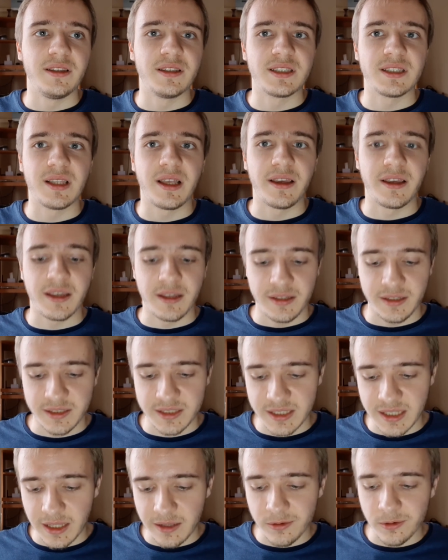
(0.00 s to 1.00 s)
it's like a
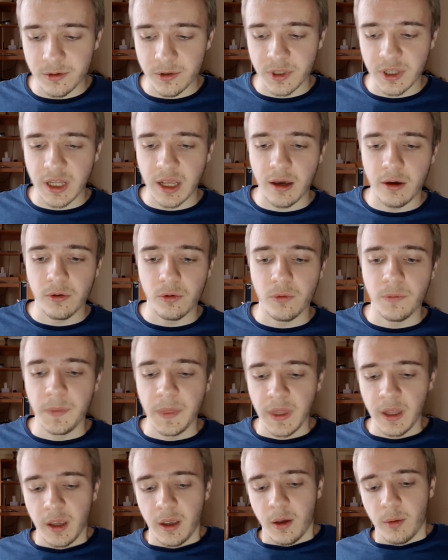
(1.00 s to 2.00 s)
standard now.
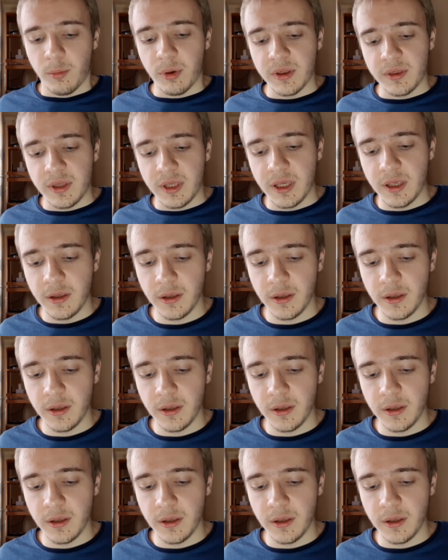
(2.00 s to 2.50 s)
But